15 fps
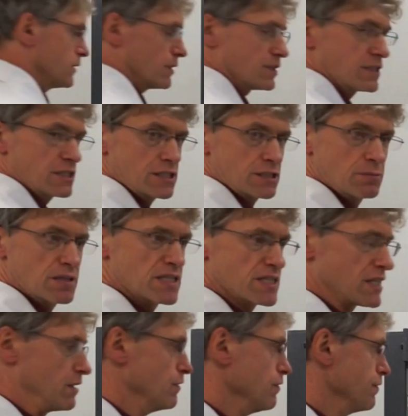So the system
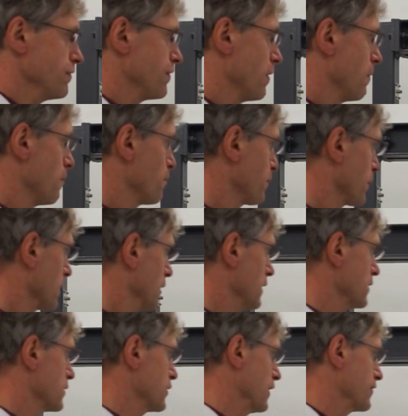itself,
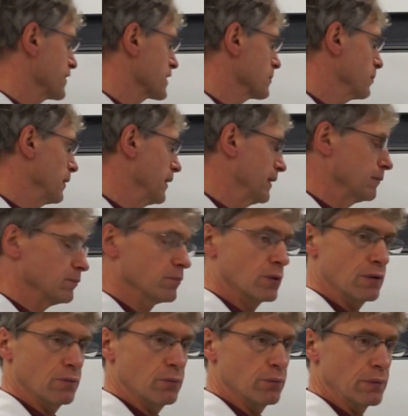as Jess explained,
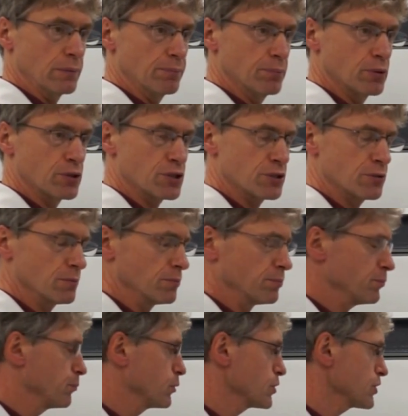we push
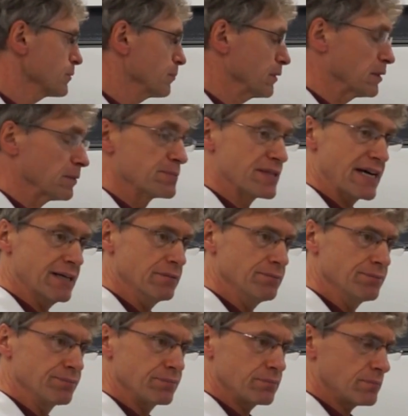the beam down,
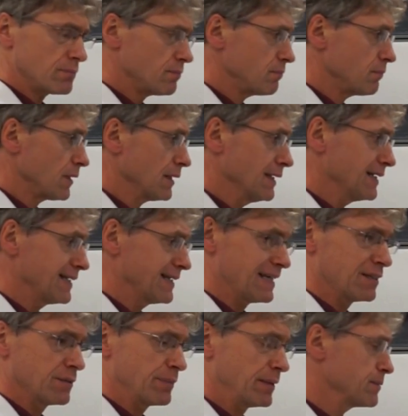
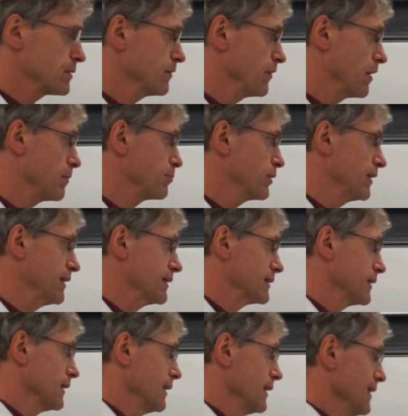allow the beam to vibrate.
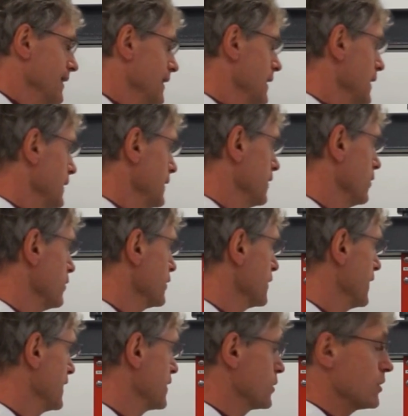The
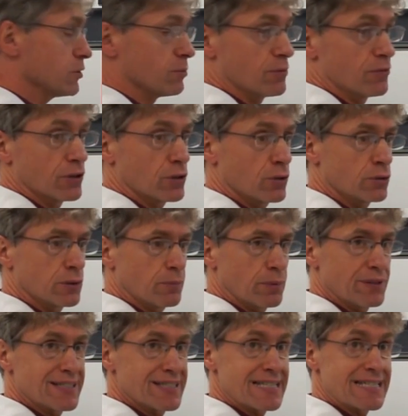oscillations will be recorded
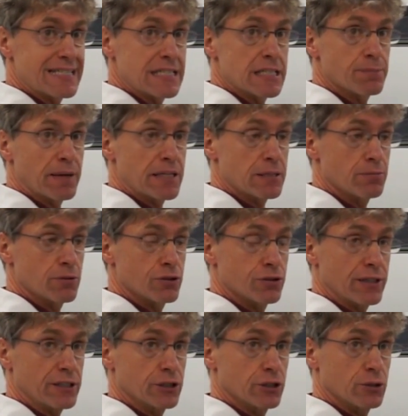with this displacement
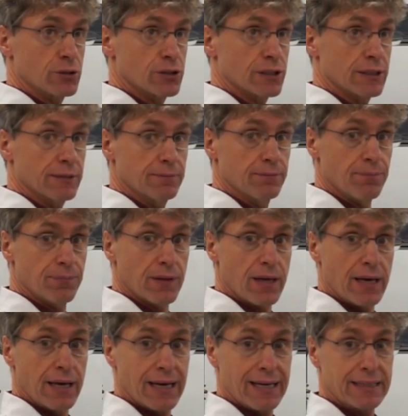transducer,
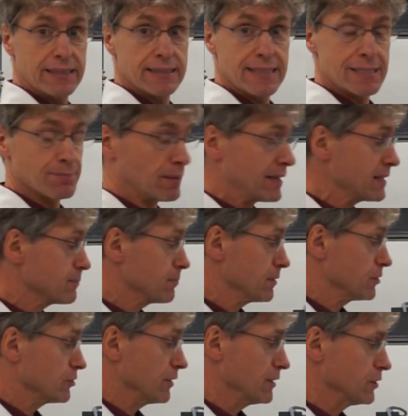and this
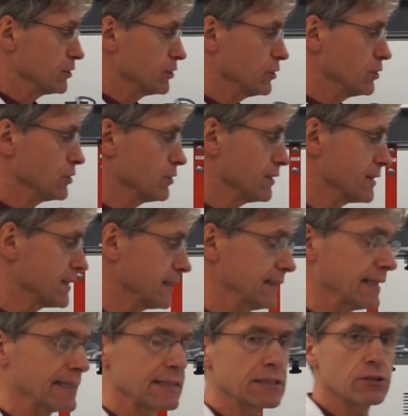displacement transducer is
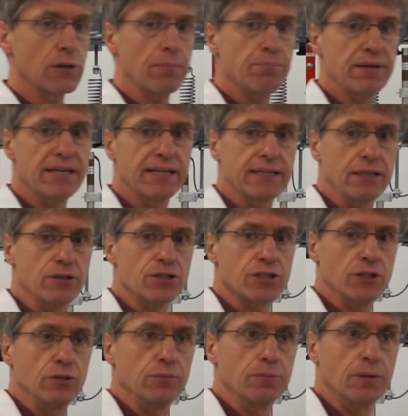connected to a
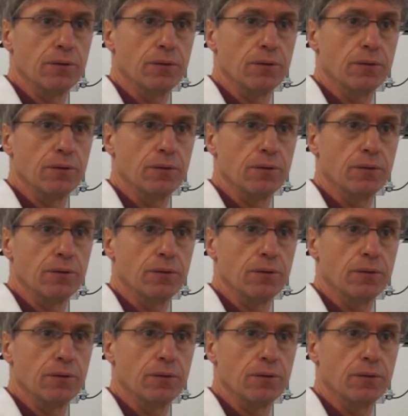picoscope.